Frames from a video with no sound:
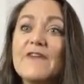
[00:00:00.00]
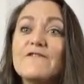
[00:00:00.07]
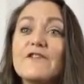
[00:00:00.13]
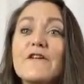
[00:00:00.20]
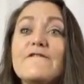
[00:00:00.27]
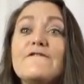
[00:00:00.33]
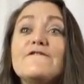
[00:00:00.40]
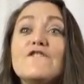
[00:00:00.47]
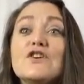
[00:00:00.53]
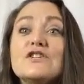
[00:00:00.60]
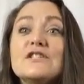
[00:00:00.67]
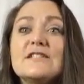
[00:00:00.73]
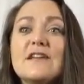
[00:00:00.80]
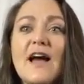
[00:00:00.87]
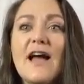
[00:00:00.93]
For the
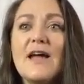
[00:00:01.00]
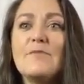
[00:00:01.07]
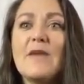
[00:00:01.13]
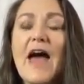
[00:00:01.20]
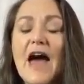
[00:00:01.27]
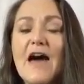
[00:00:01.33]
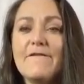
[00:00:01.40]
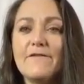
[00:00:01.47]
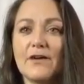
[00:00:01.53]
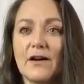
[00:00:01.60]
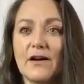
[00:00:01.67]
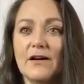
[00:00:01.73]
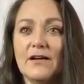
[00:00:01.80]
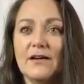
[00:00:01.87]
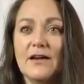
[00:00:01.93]
first time
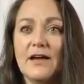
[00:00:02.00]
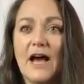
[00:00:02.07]
ever,